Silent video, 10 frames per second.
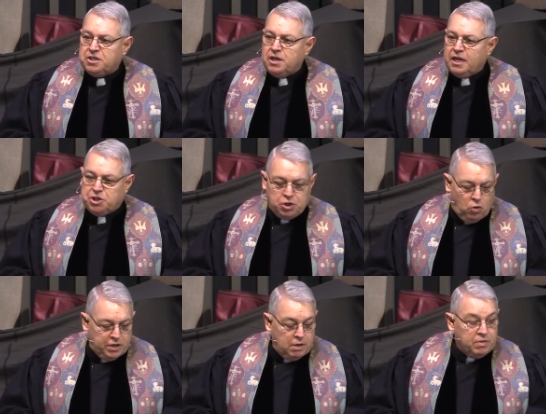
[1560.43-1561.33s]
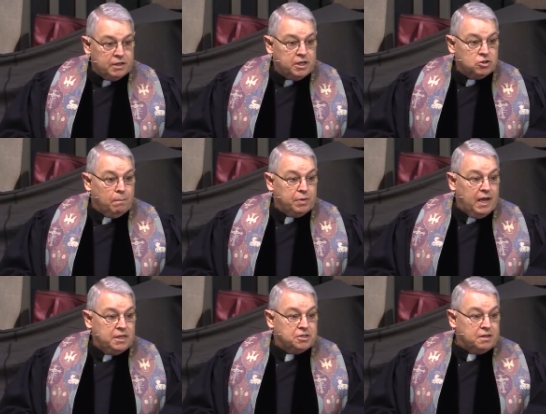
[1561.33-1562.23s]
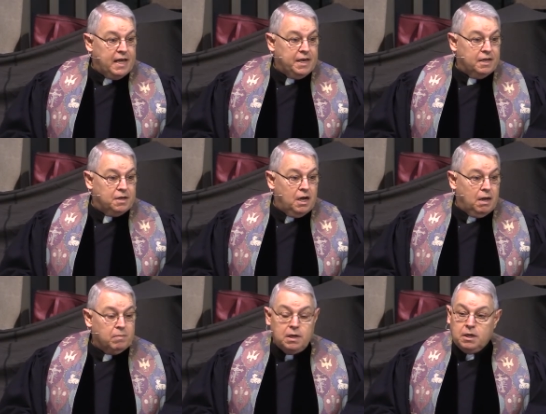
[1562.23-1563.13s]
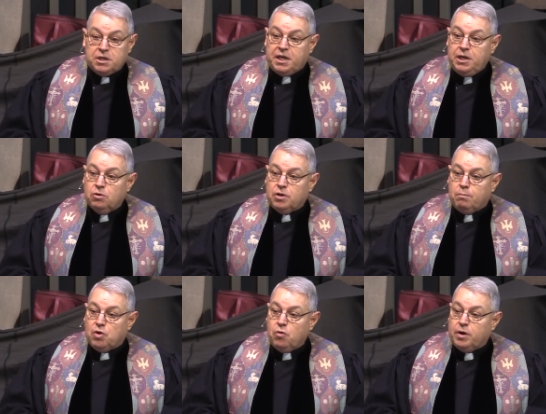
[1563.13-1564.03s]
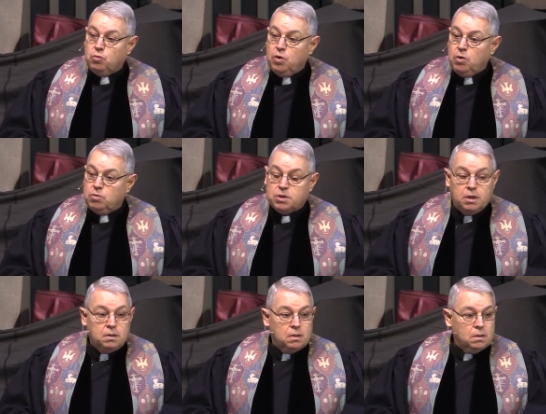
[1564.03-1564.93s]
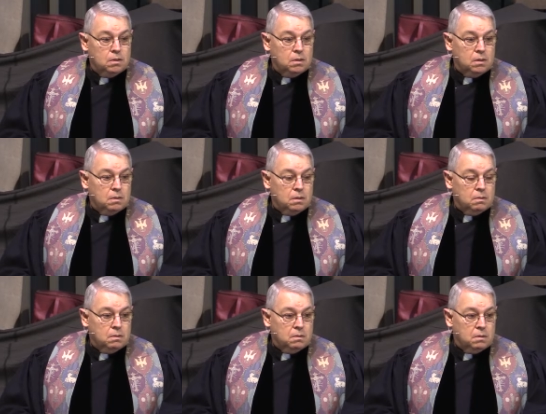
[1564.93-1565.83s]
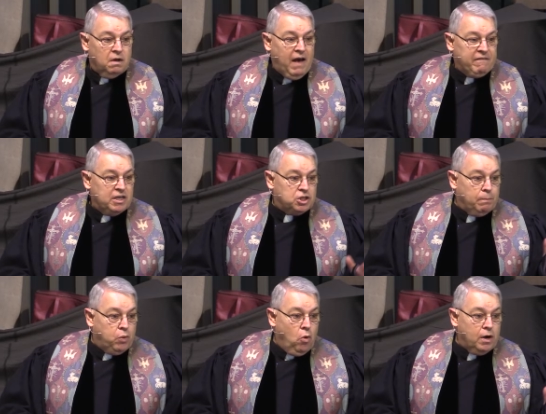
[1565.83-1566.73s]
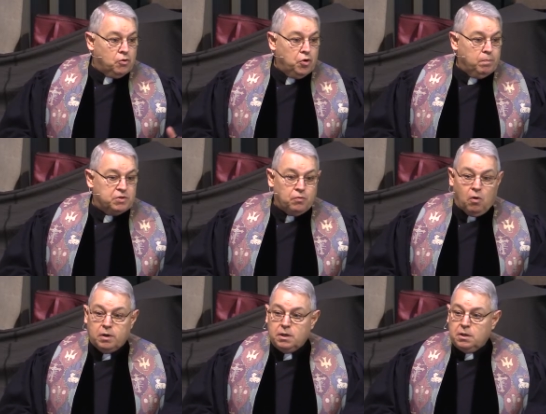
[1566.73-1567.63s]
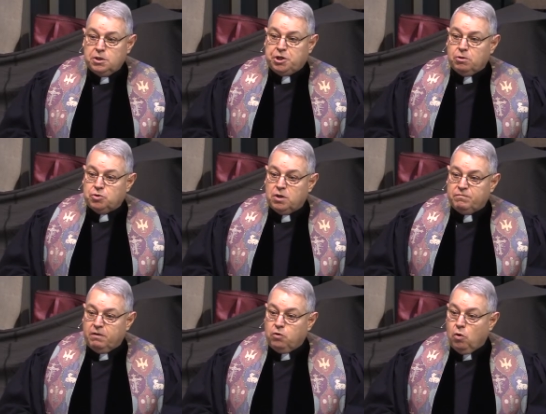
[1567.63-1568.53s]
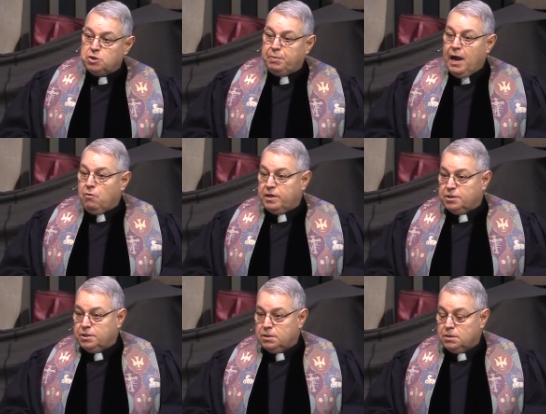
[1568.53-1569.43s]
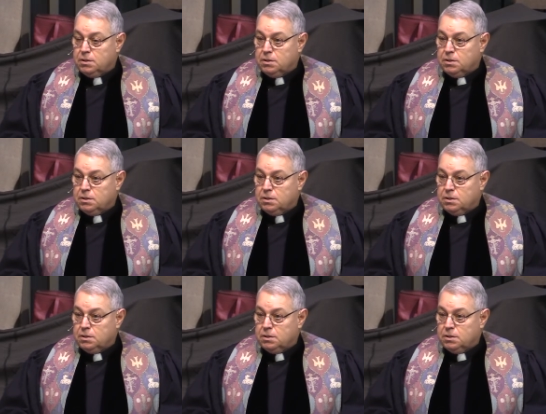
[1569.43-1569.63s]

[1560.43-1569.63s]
that's not showing them that there's a place that they can come to heal their broken wounds, of having support groups for children of divorced parents,